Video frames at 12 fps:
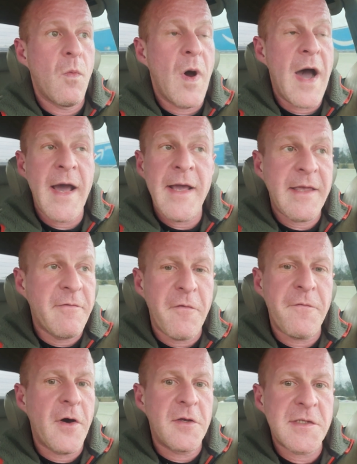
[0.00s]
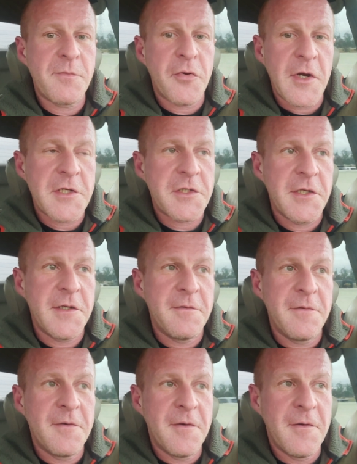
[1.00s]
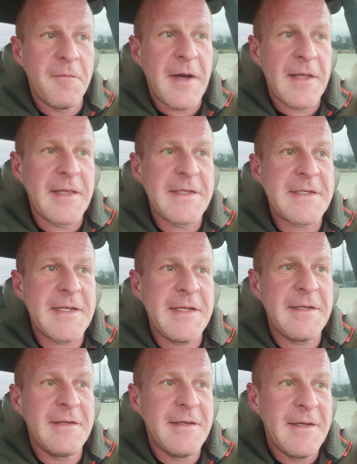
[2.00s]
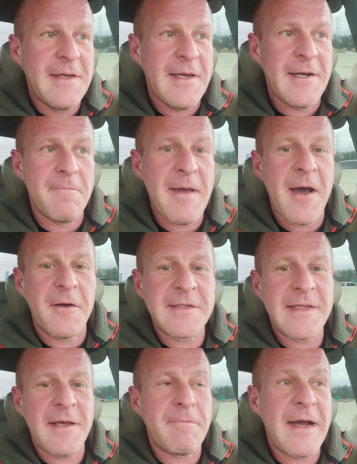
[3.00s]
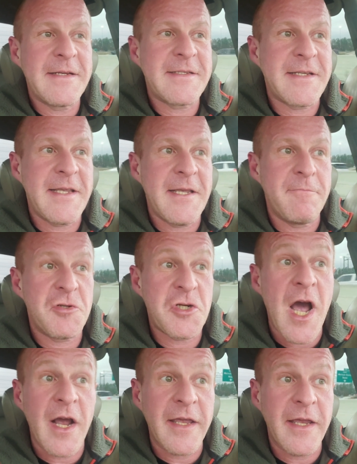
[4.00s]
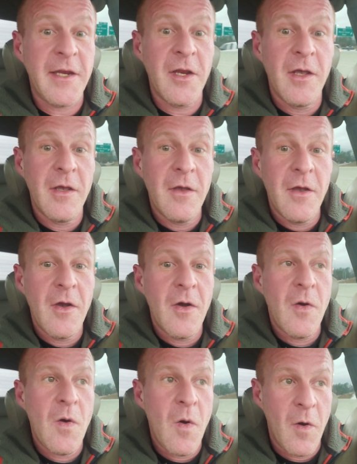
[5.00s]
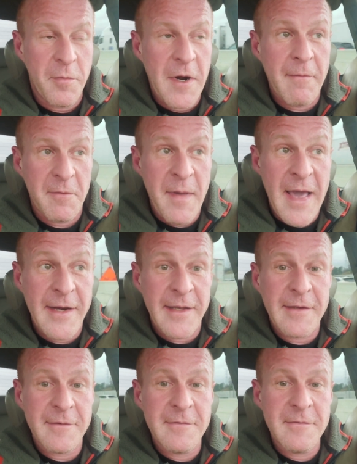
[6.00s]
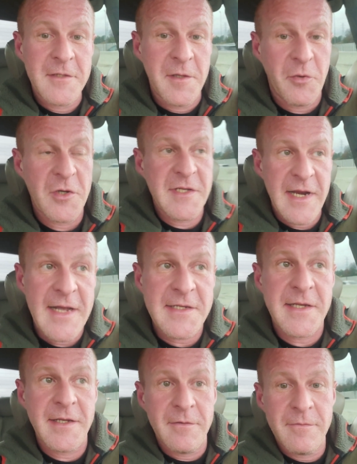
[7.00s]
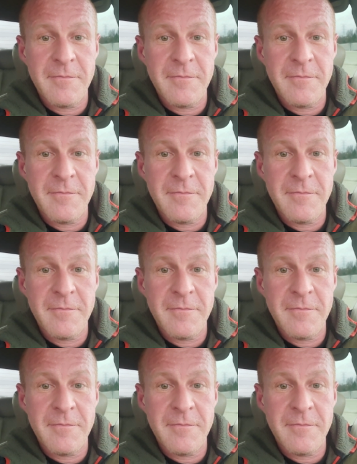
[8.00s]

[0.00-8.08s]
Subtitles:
why give a false impression by listing an amount that might seem shocking or problematic to the person asking?